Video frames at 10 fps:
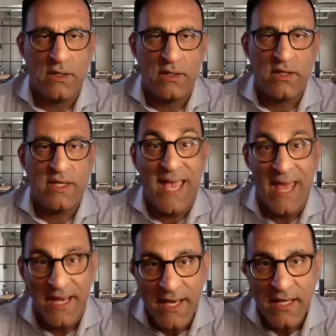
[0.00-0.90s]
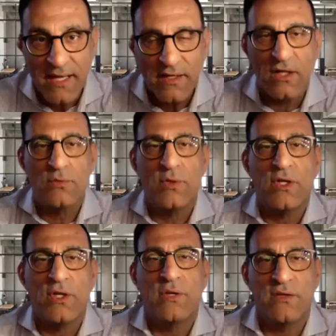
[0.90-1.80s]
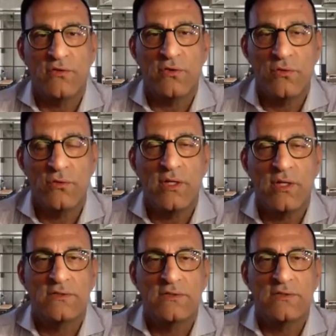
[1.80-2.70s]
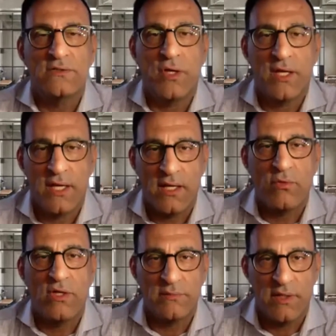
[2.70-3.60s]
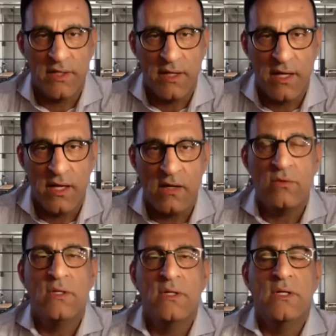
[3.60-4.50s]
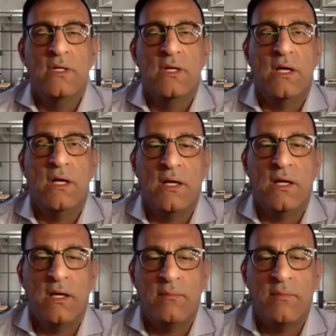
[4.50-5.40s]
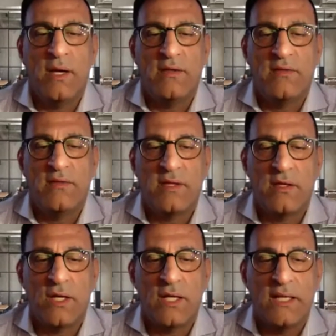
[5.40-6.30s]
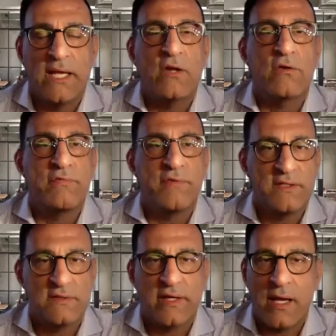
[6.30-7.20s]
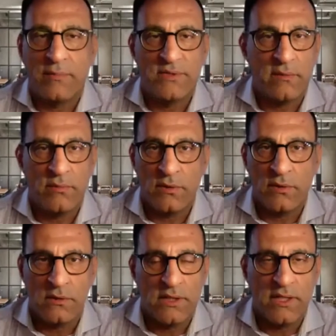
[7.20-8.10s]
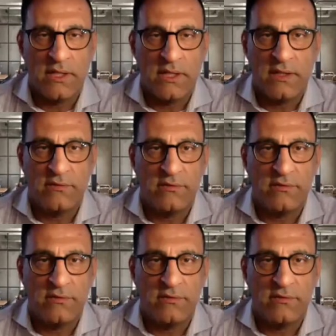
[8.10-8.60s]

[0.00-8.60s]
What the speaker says: can, not when you need to. So if you can raise money now, I think you can later fix the cap table and